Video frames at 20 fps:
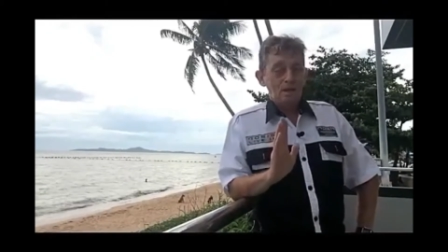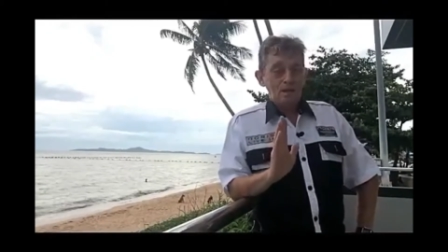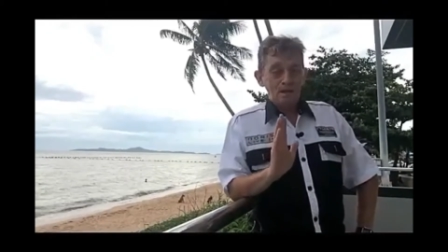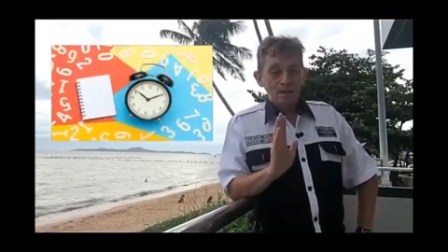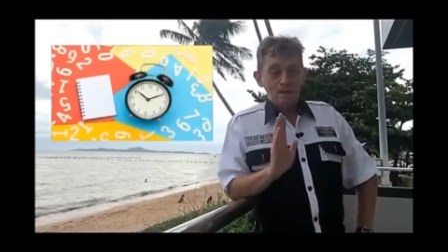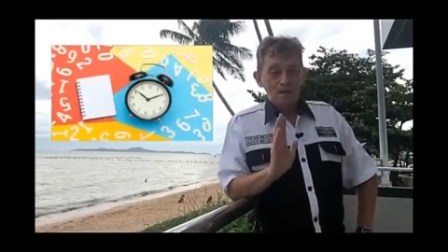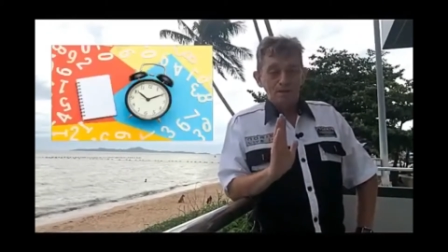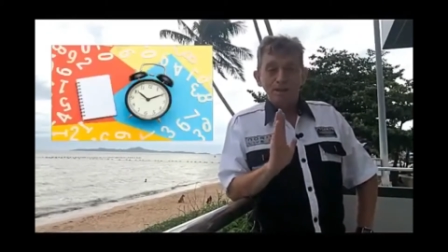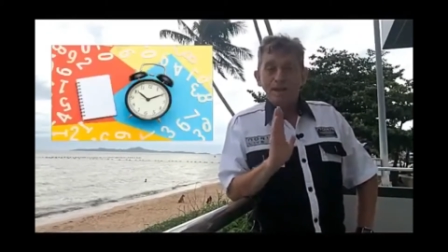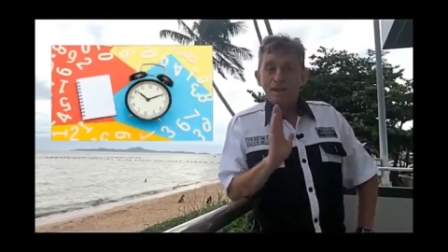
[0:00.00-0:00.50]

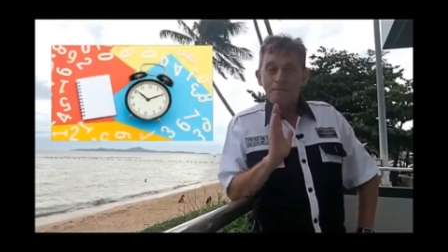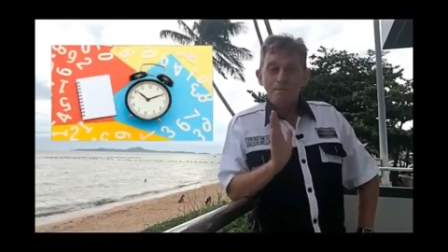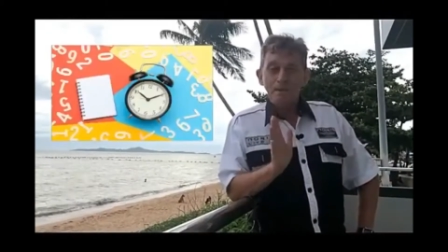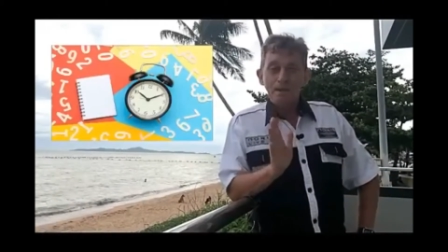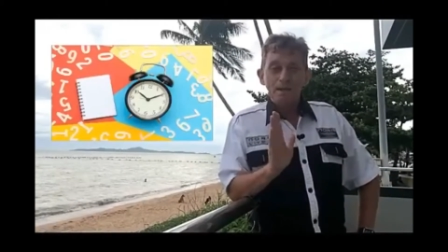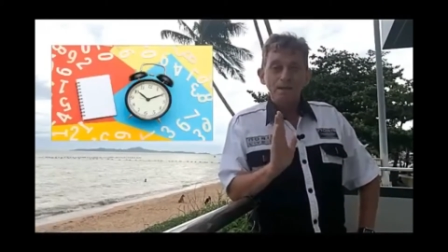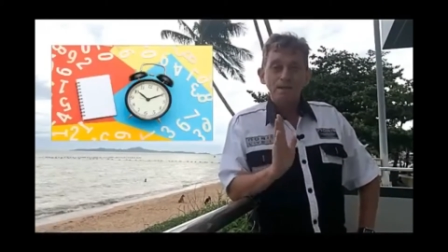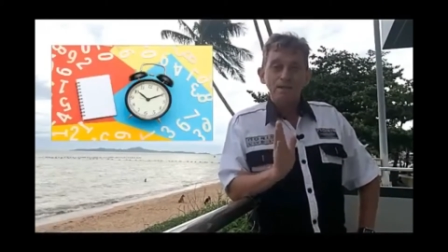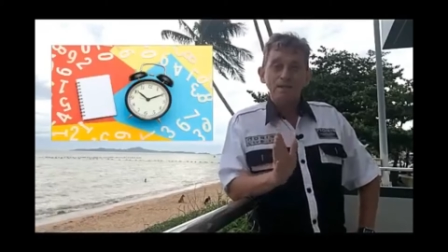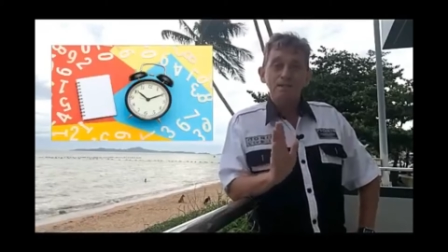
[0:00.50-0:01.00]
uh, 10
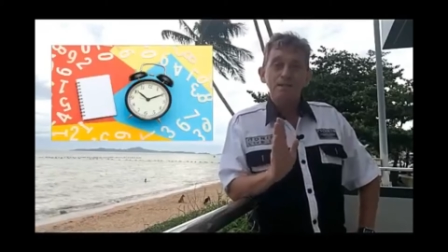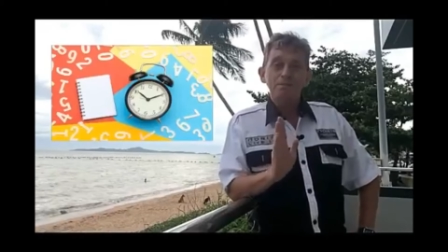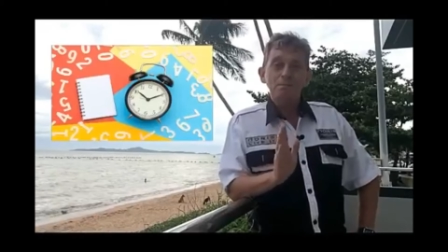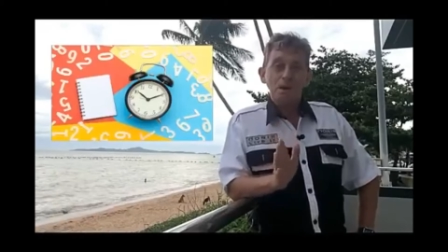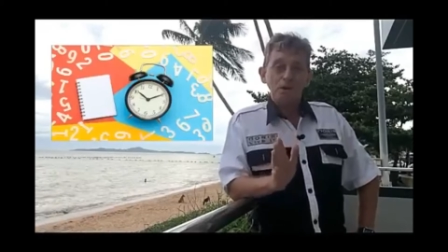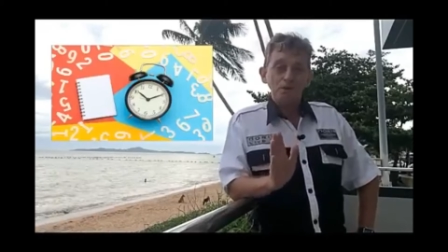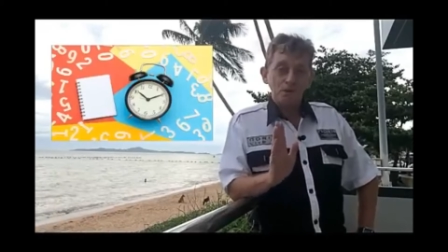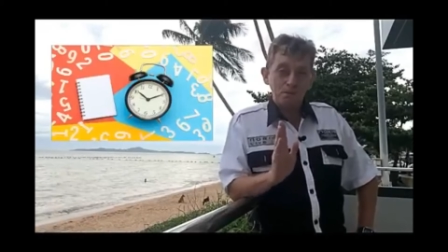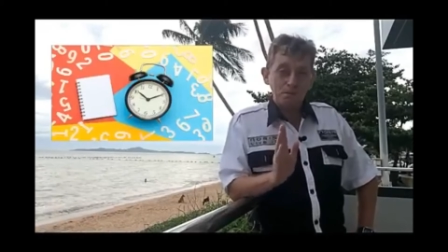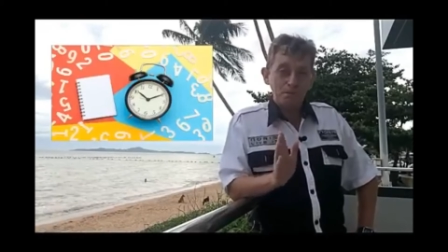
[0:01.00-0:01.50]
minutes is
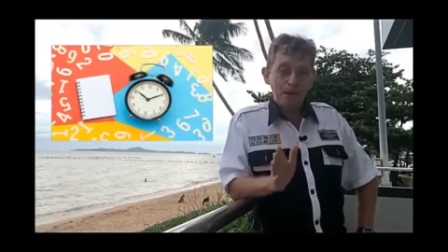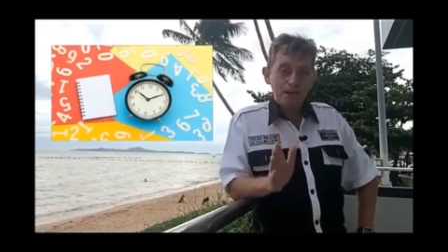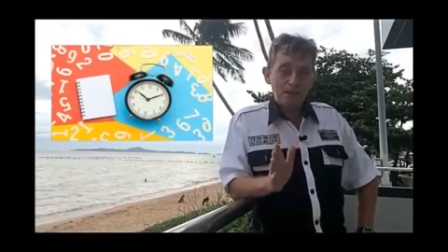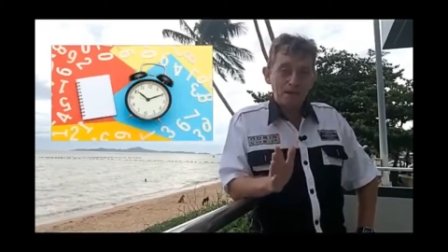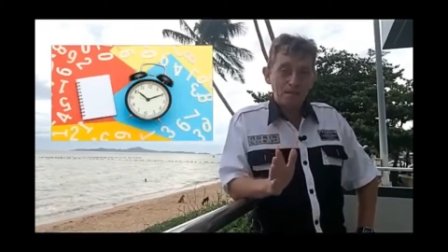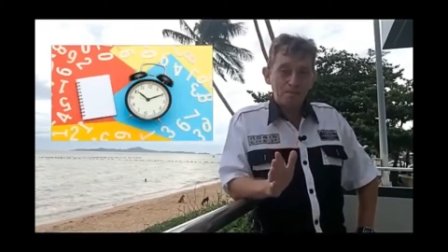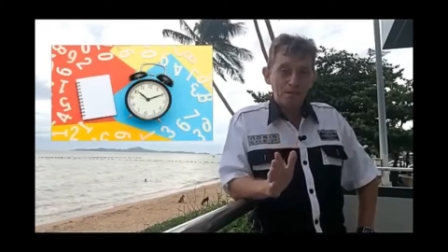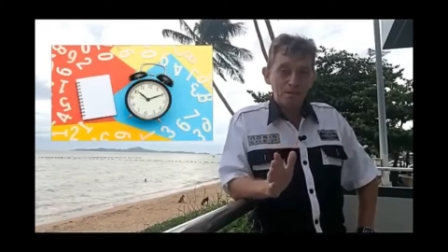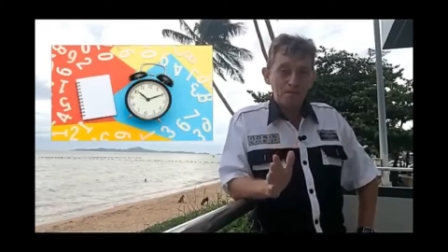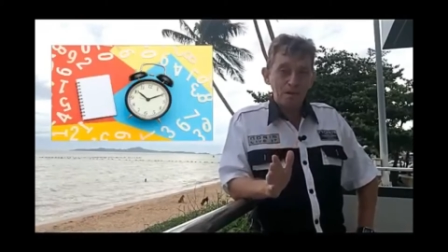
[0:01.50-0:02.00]
about the
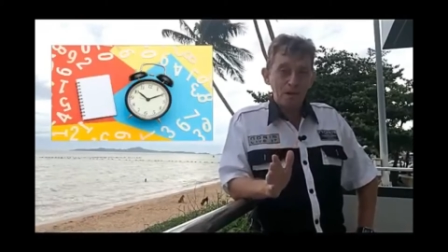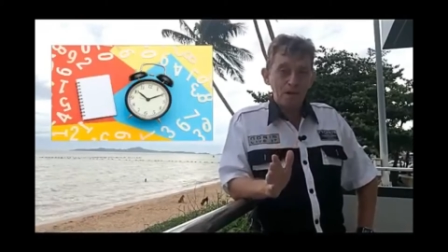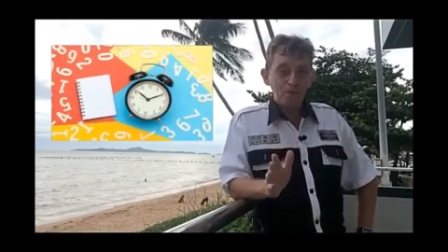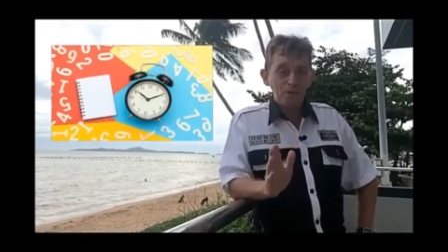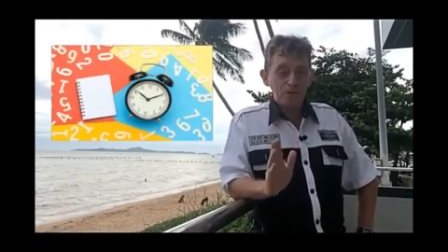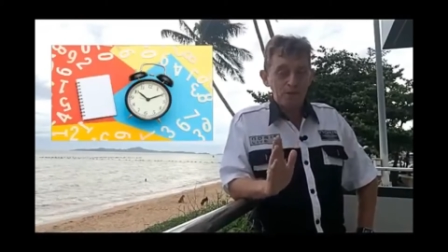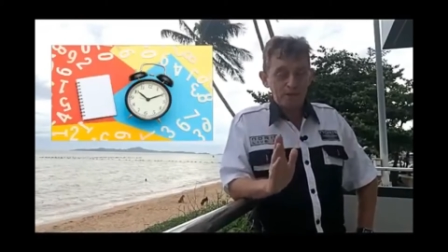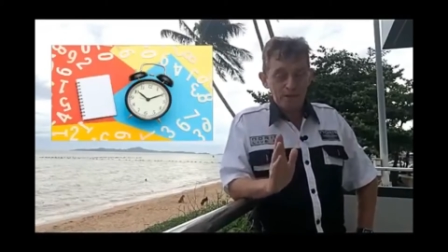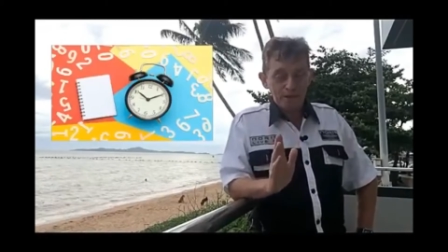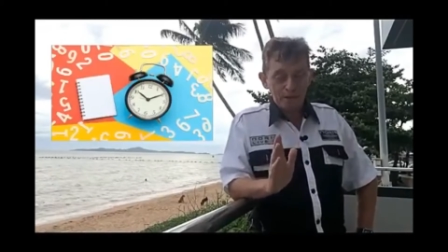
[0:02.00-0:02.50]
maximum I
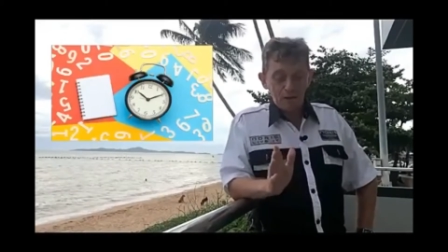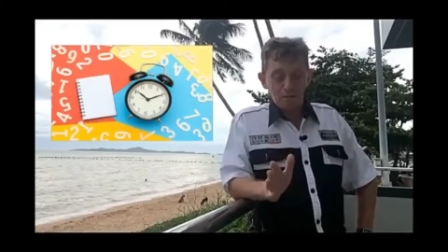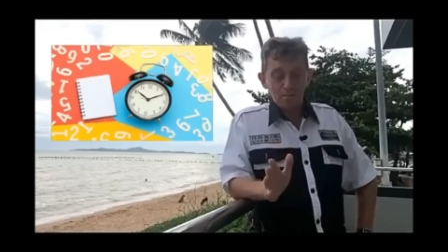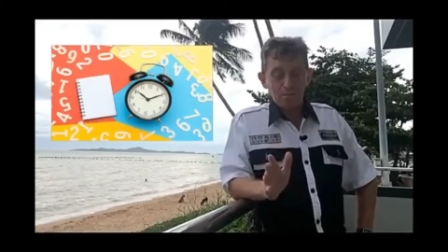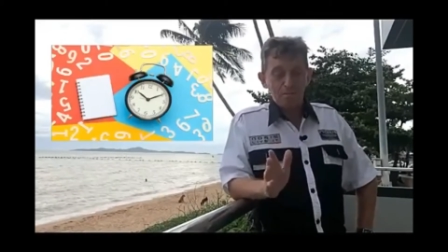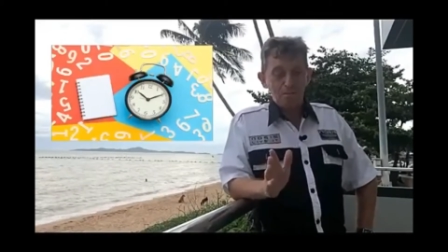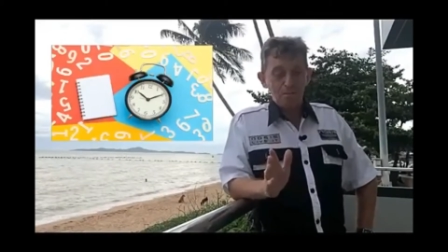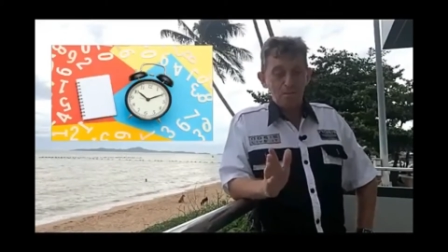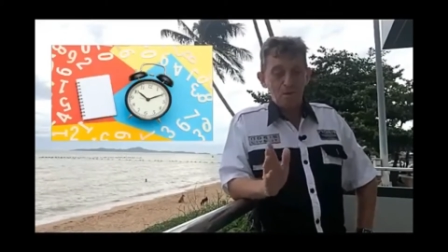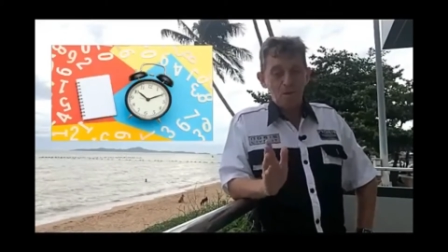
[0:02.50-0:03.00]
will take up
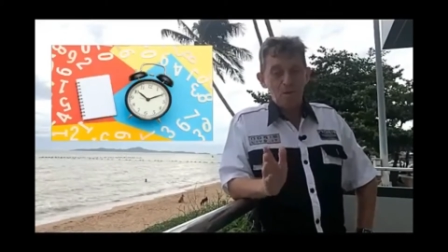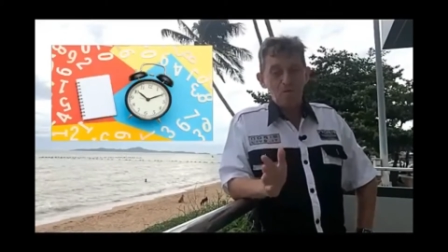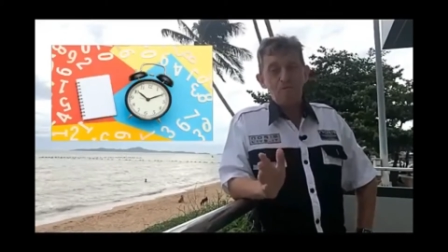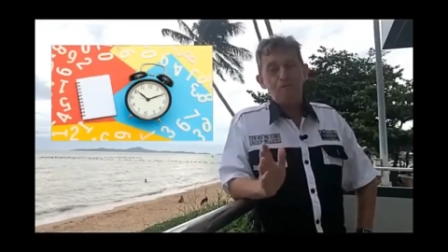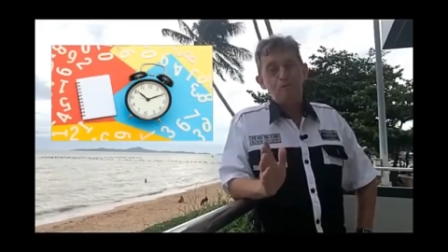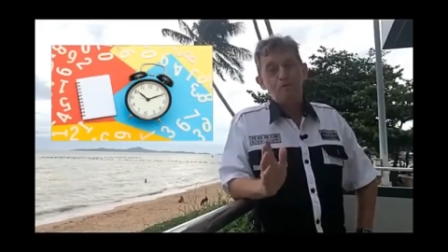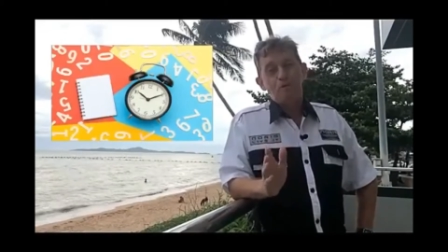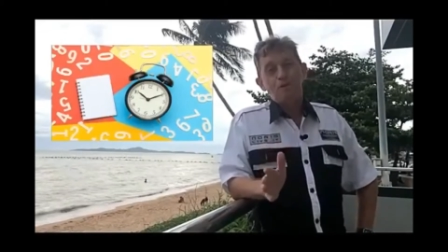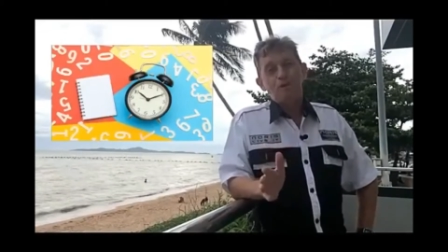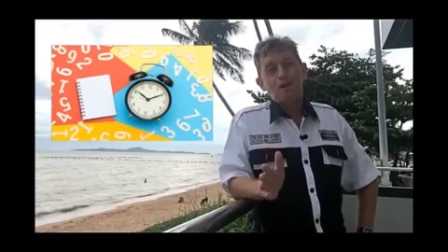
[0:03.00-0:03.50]

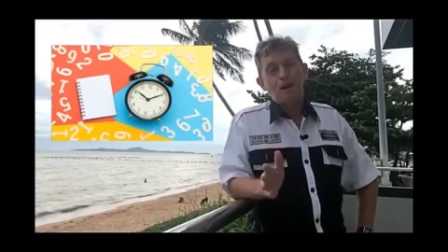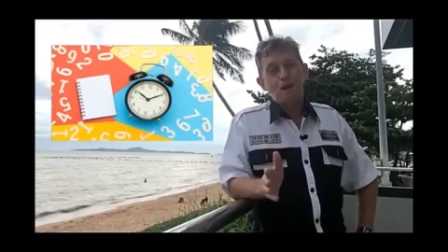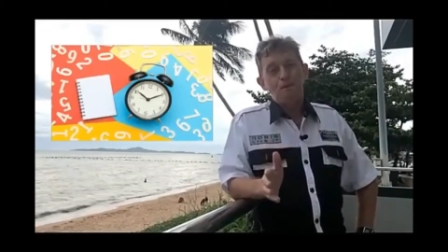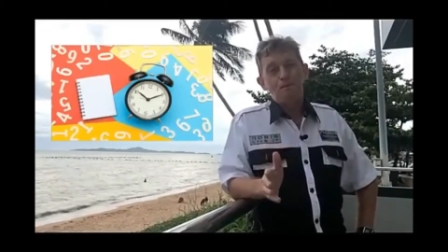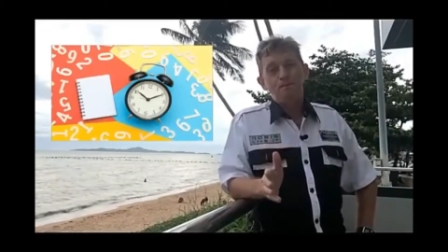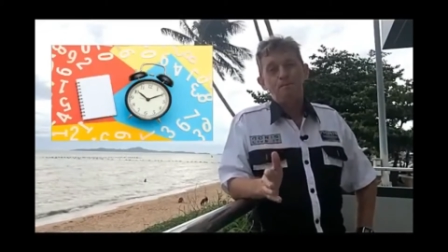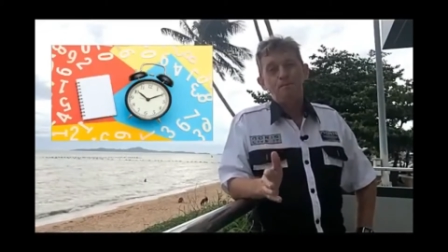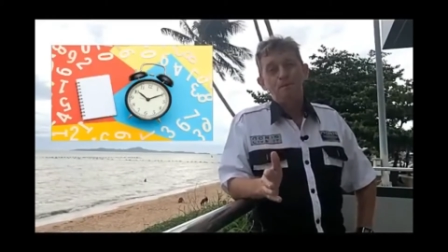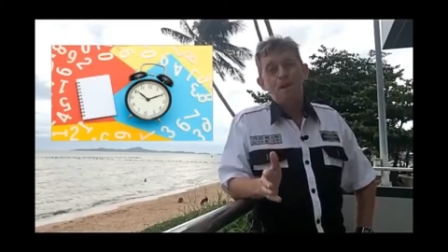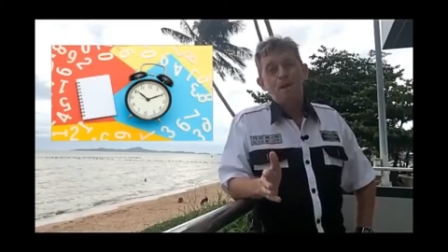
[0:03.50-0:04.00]
of your time